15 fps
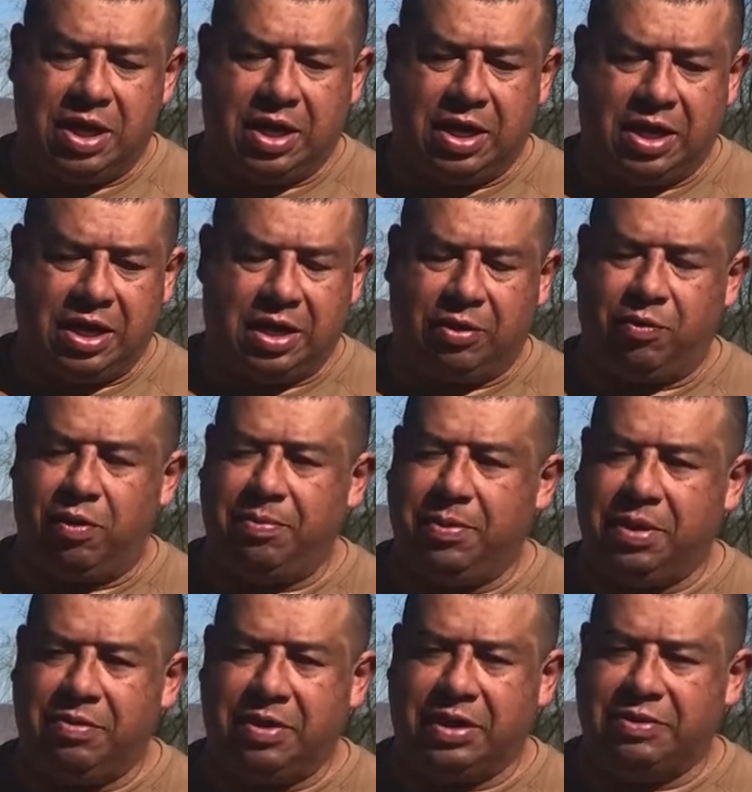I grew up on
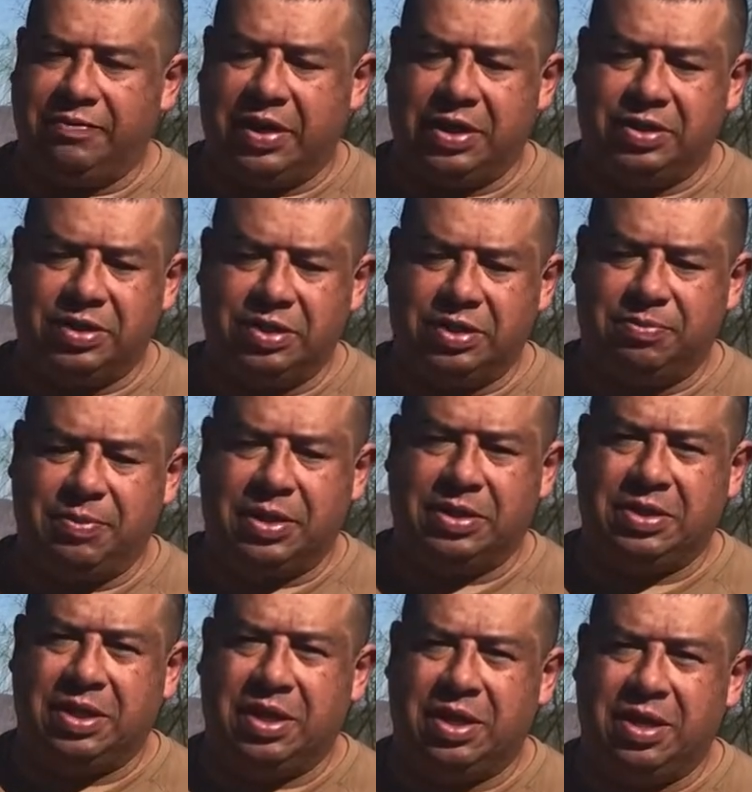the reservation, spent